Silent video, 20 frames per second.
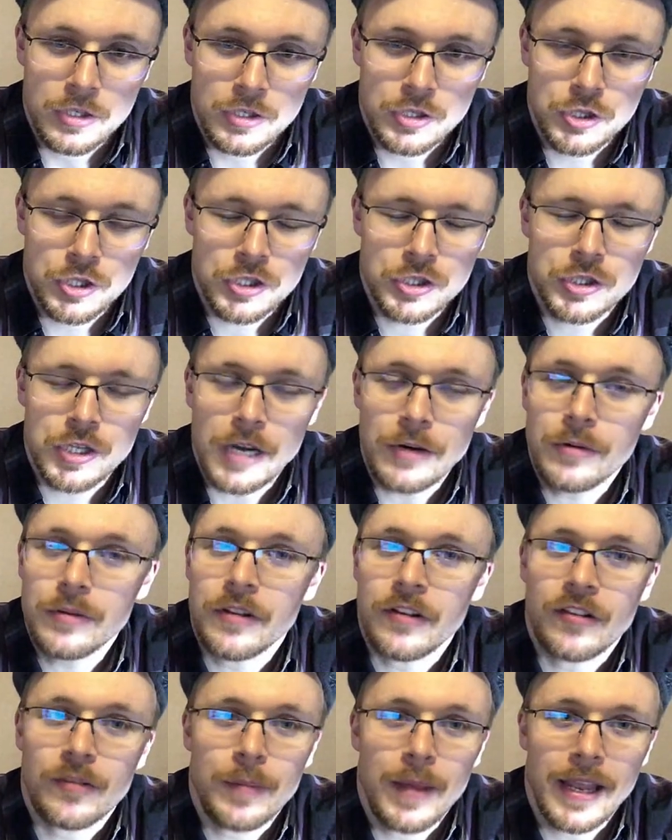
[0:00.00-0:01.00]
just
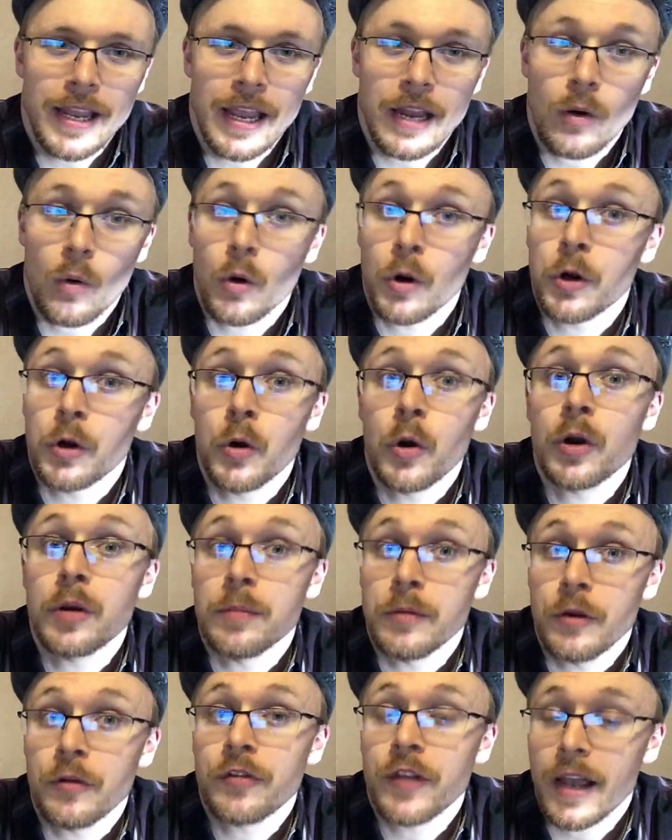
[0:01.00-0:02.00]
generally speaking, or good
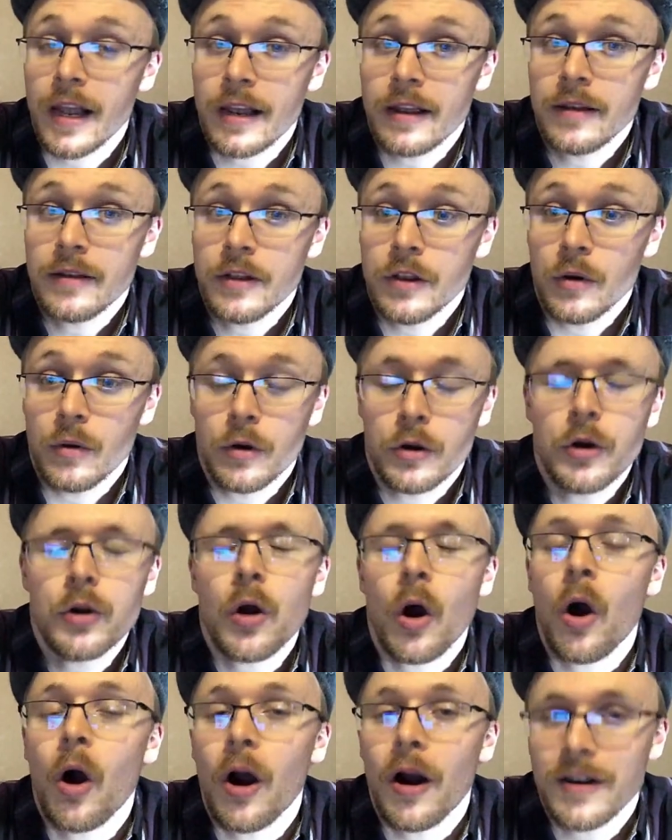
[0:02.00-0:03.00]
music, you know, good
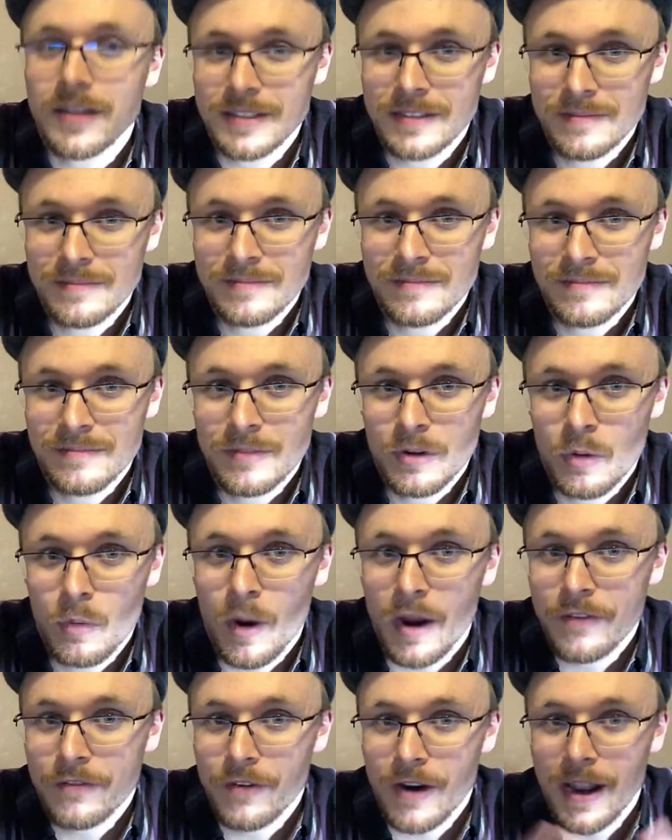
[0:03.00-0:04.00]
art,
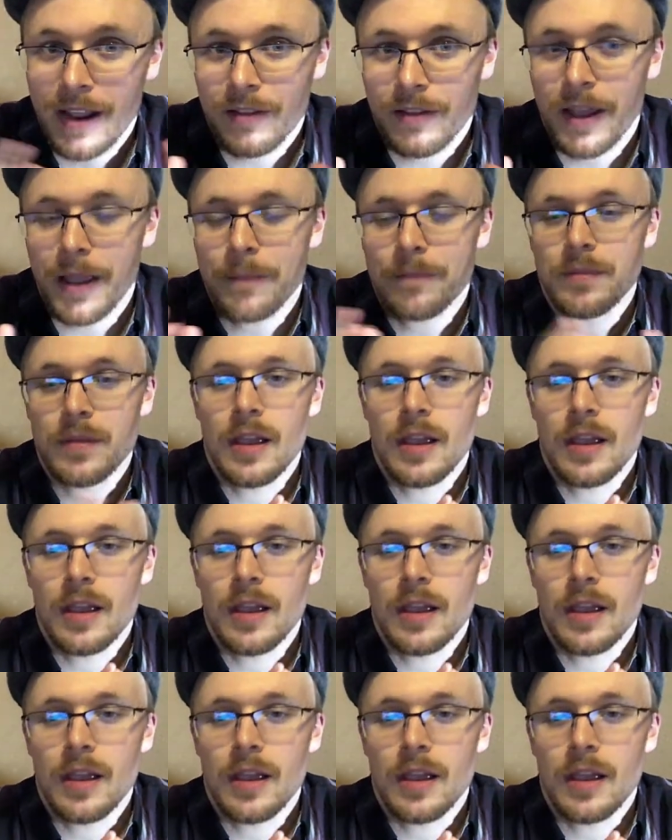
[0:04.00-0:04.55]
quite frankly,